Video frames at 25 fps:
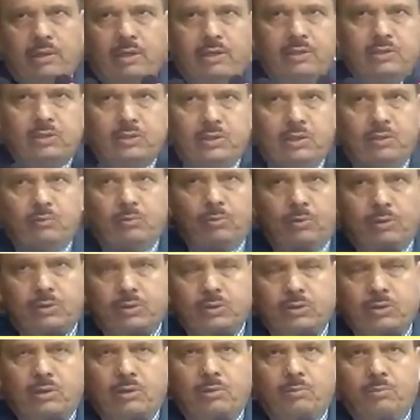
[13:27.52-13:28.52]
and some
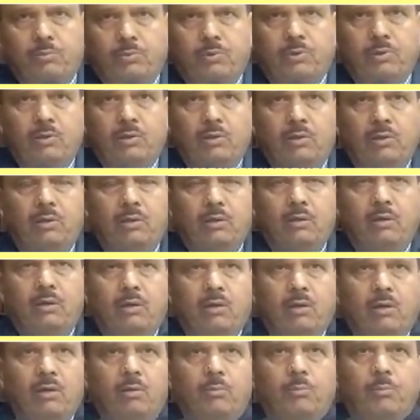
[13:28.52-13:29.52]
workshop.
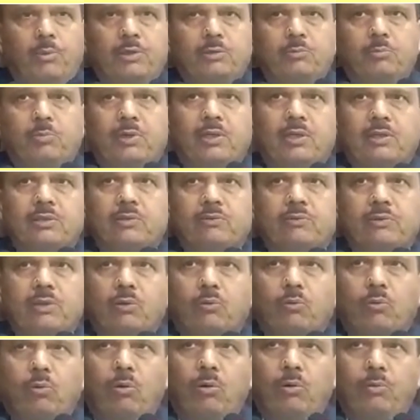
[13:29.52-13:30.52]
But because of
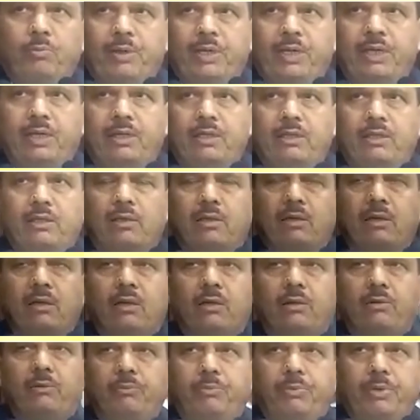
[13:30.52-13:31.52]
the COVID,
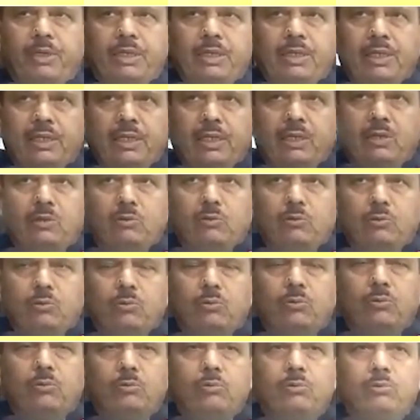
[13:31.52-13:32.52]
we didn't
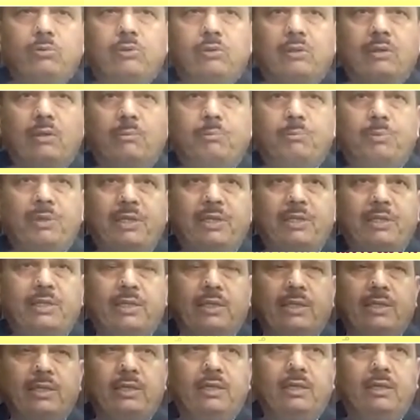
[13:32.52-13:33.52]
do
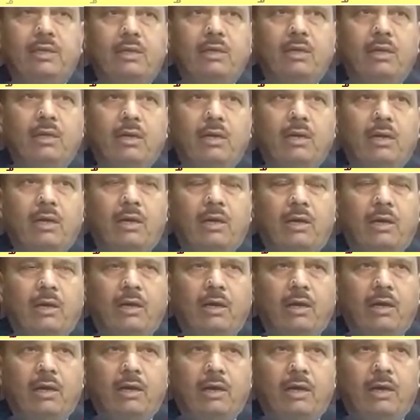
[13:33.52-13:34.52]
completely.
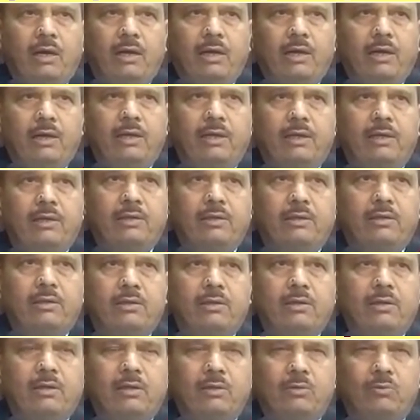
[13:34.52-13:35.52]
And
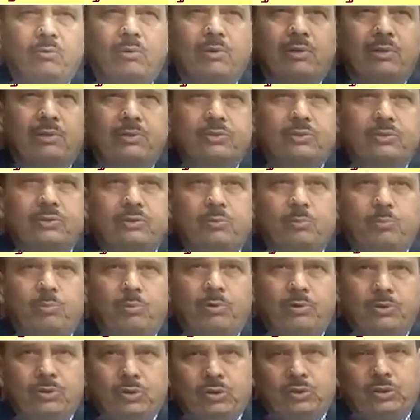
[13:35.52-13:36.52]
it was
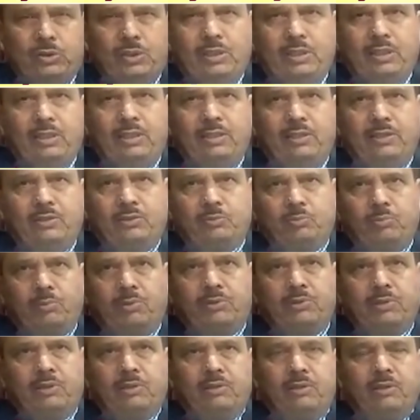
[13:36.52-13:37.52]
partially
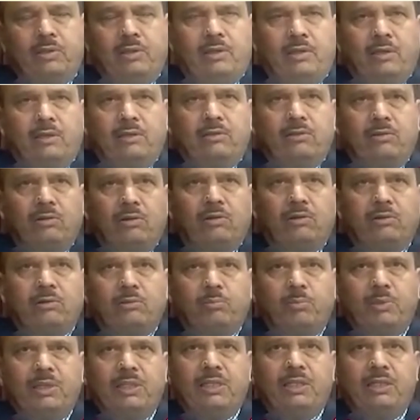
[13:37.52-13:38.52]
responded and not
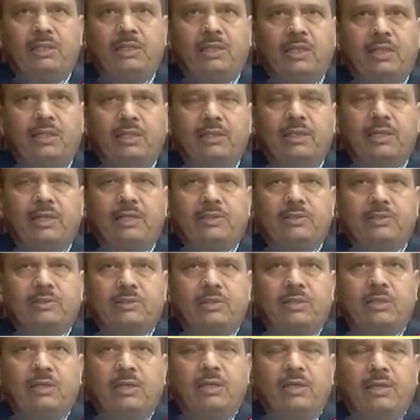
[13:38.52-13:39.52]
many delegates
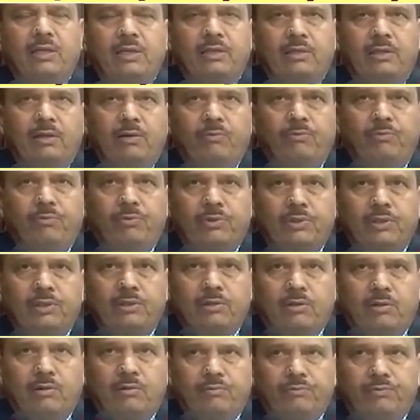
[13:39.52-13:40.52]
came for
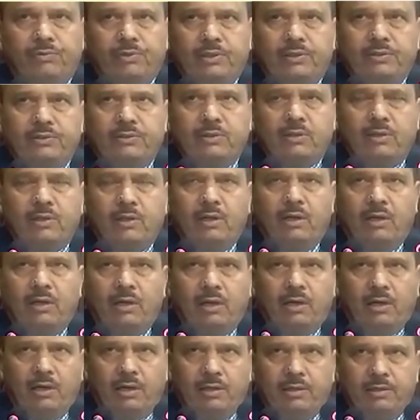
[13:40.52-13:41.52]
the conference.
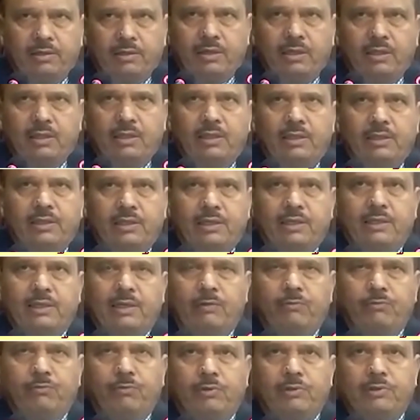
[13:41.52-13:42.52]
I really
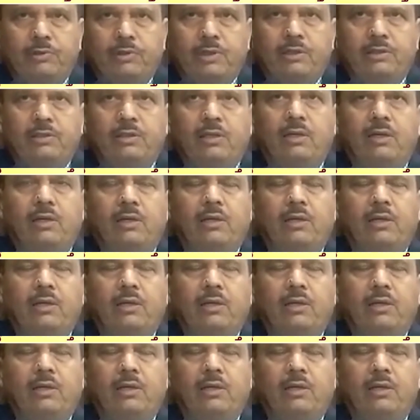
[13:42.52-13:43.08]
regret for that.